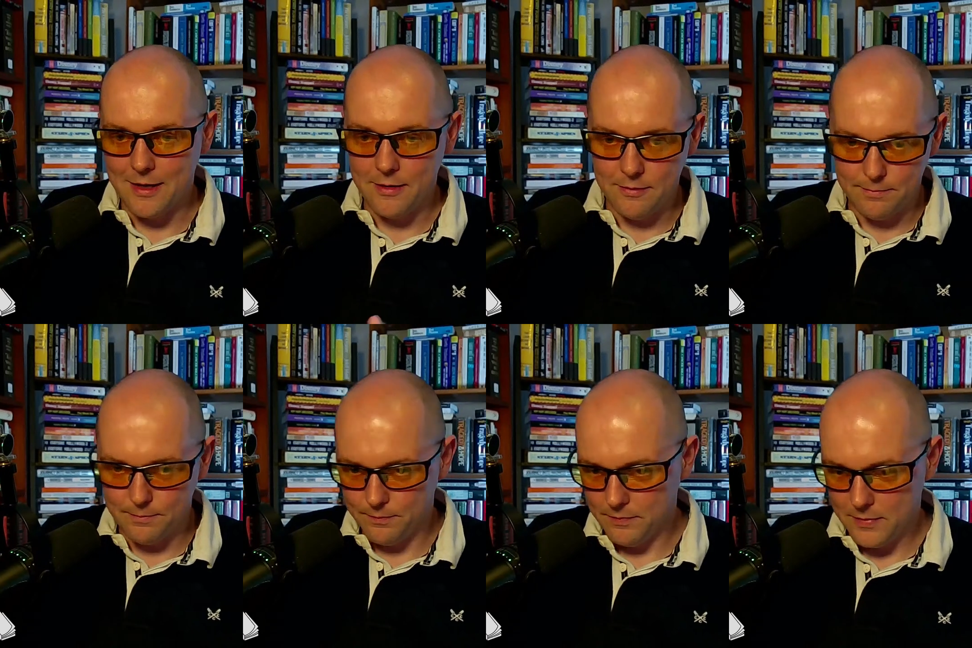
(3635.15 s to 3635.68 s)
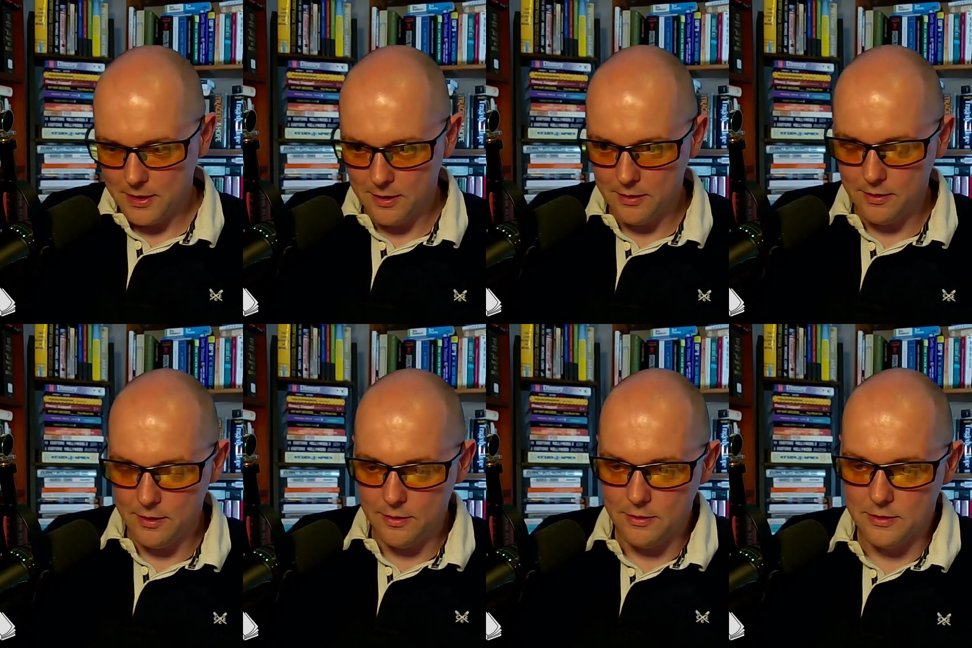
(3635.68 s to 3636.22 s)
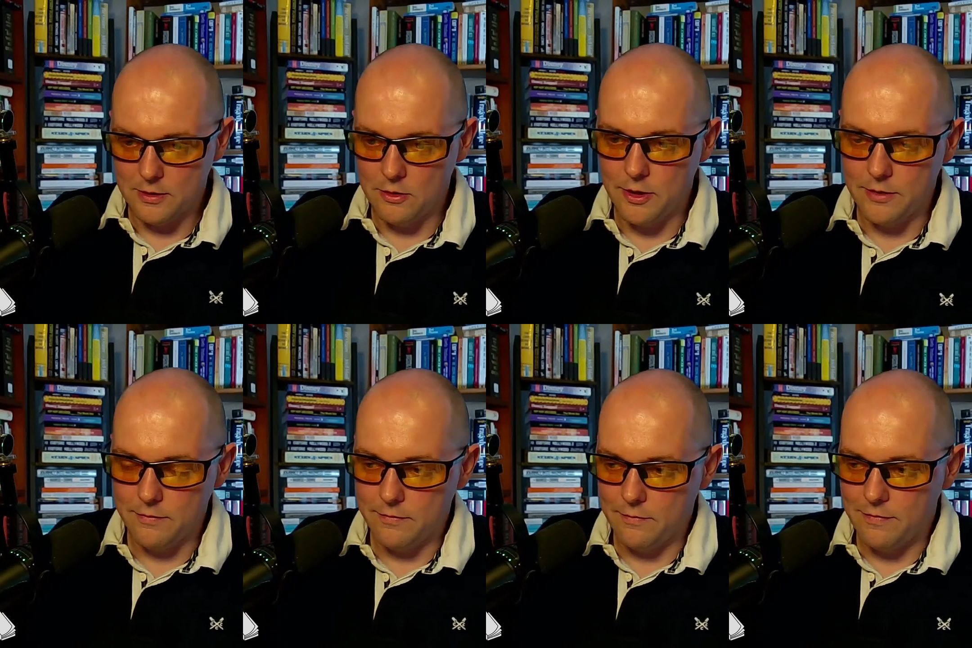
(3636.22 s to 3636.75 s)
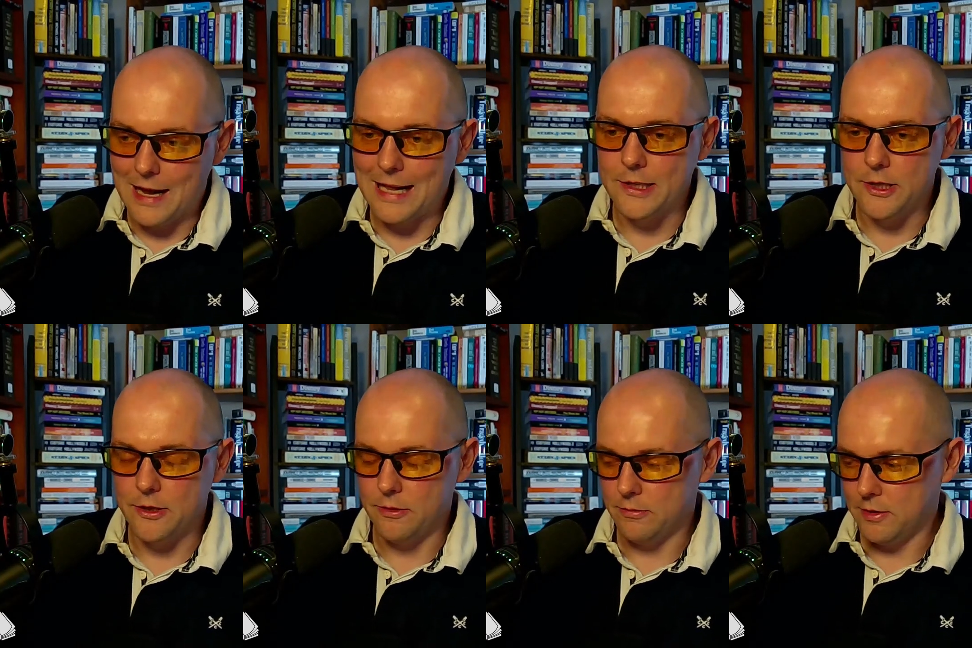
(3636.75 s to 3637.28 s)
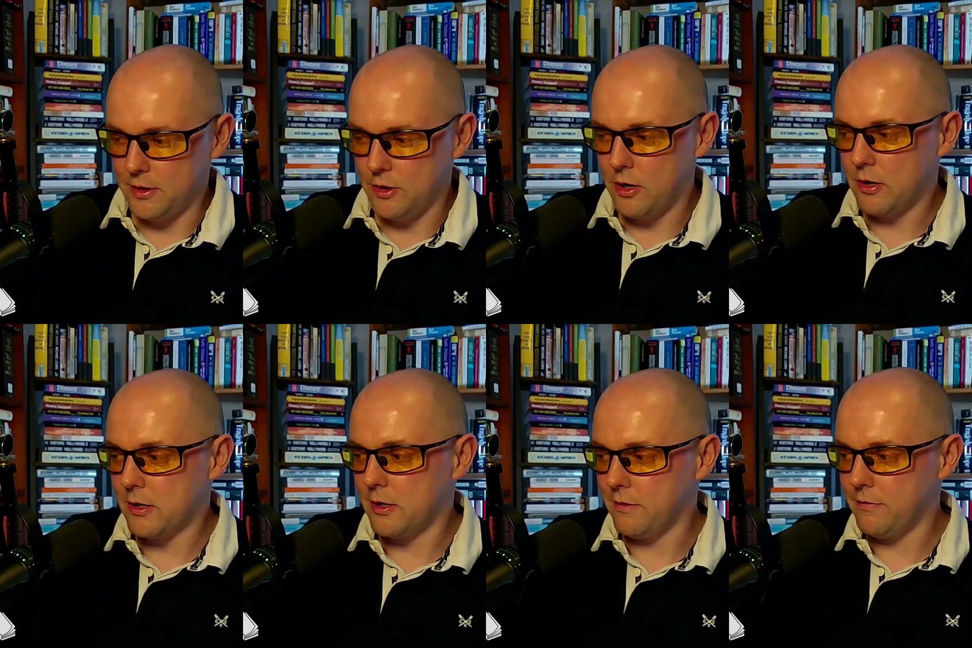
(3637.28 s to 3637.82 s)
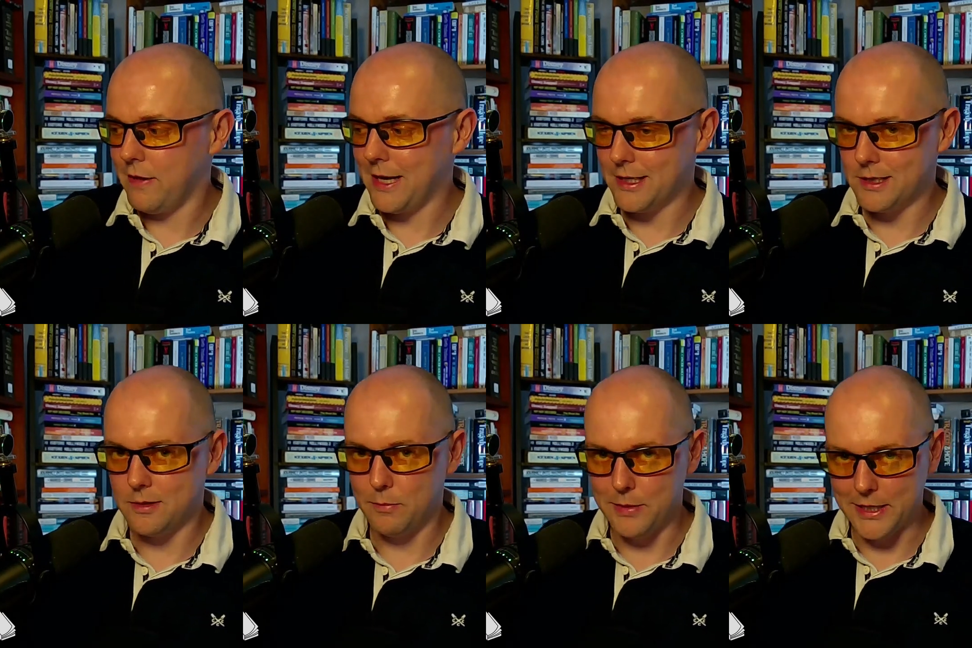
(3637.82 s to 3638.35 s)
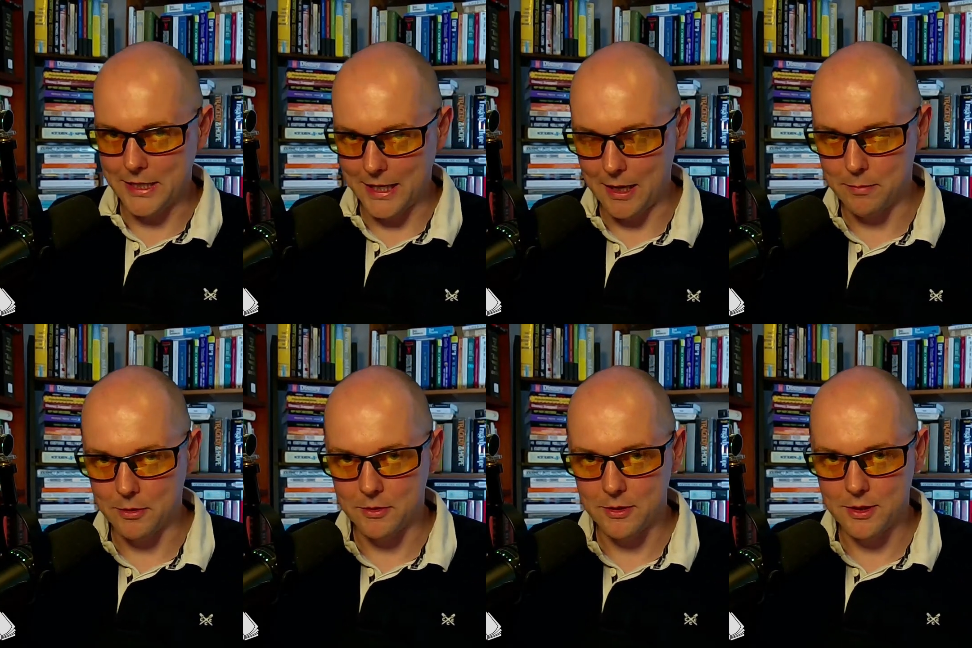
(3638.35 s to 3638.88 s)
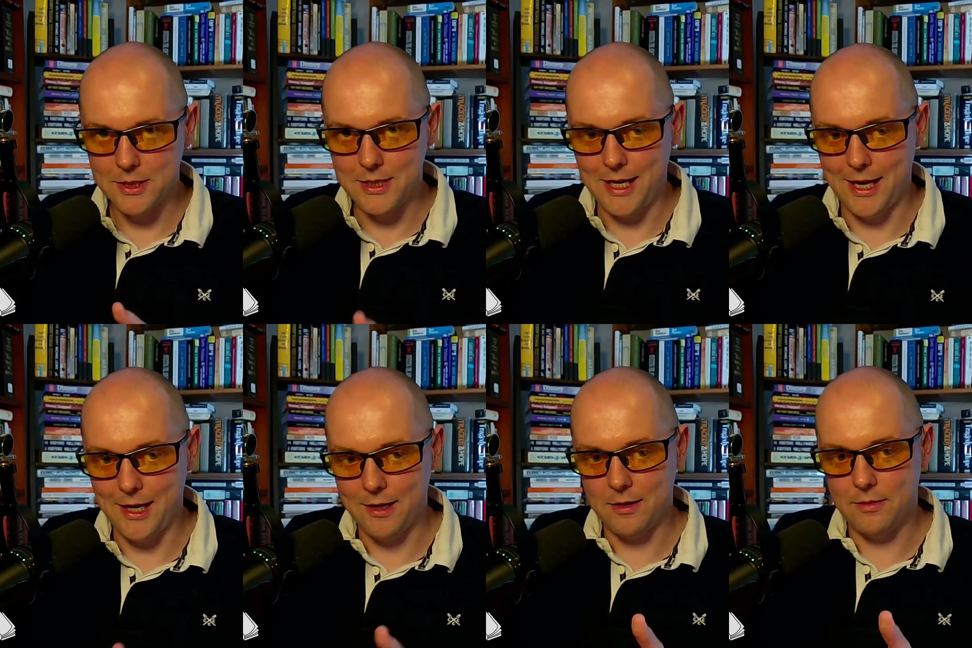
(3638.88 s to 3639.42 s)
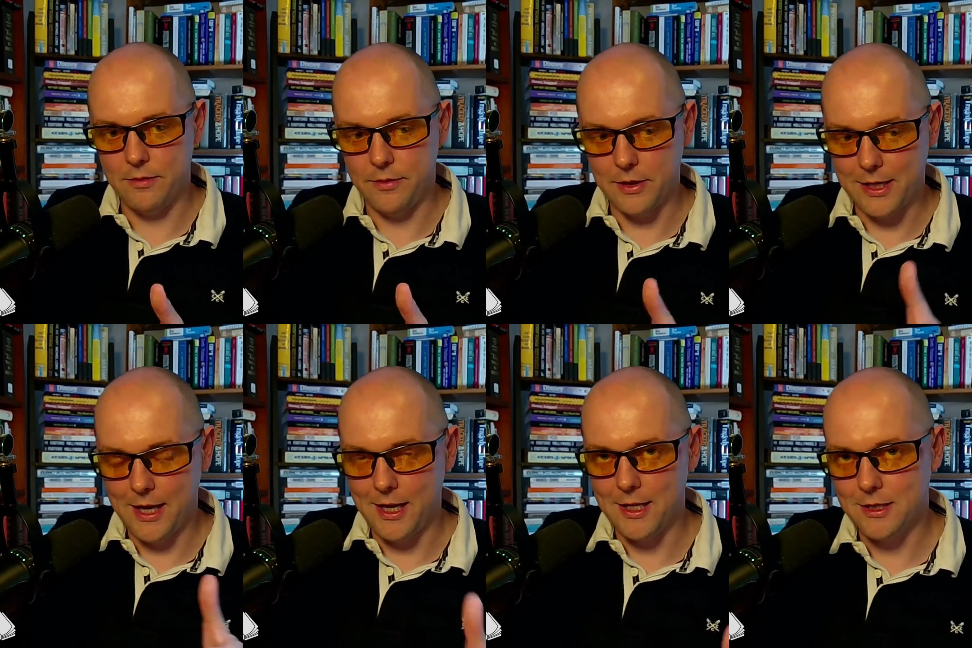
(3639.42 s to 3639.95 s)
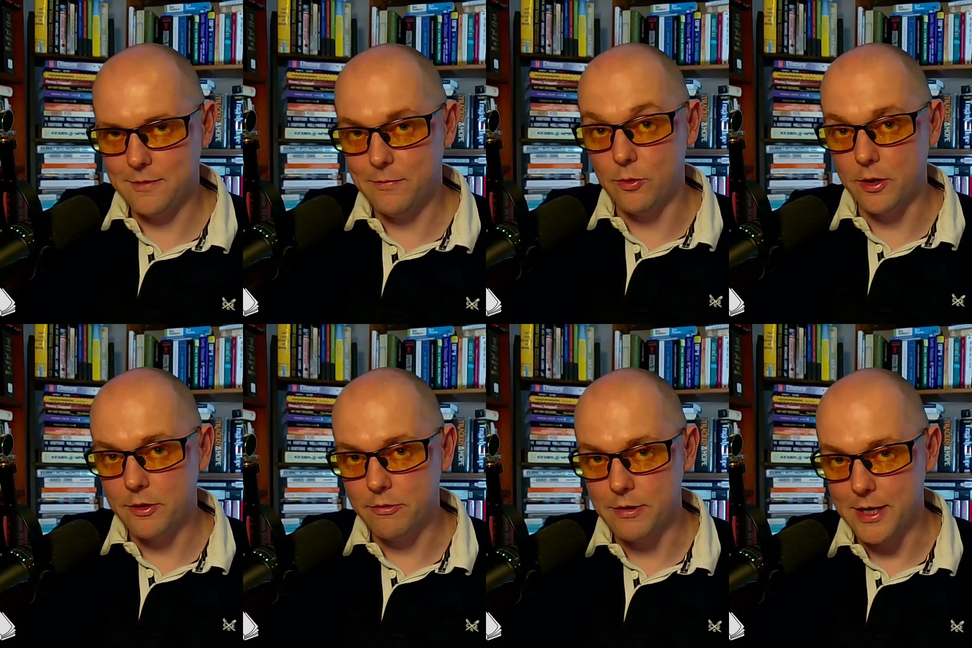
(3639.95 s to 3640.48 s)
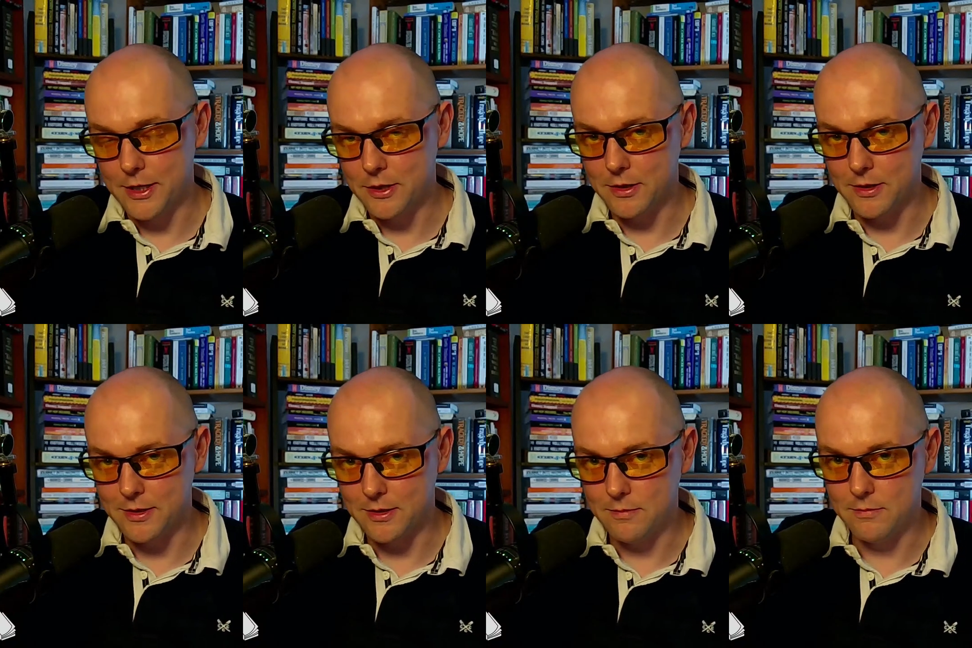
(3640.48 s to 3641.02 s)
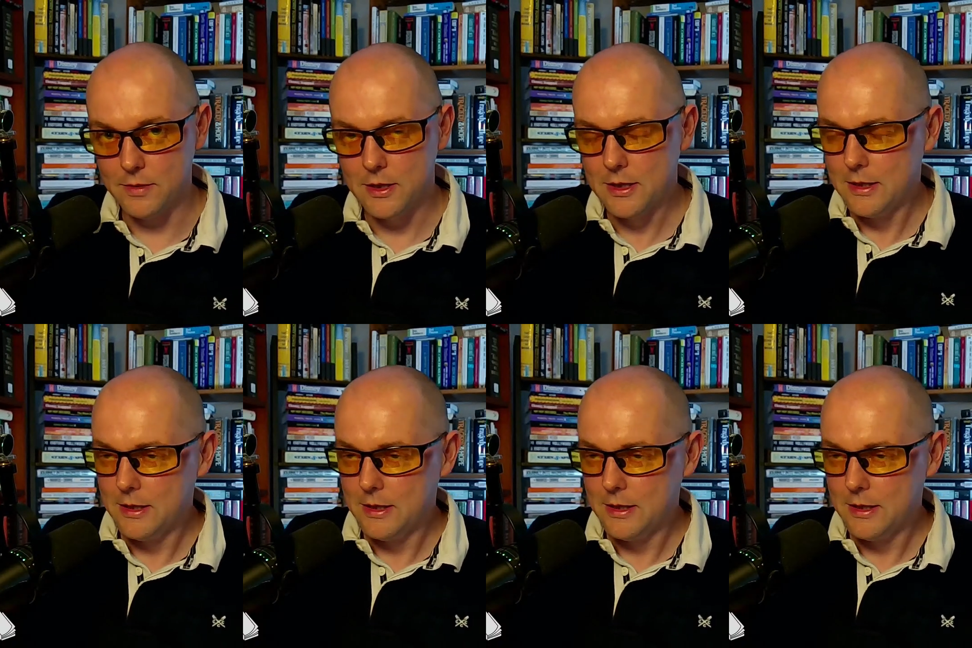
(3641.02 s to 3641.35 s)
And there's a lot of value and knock-on effects to being able to state the case for creationism,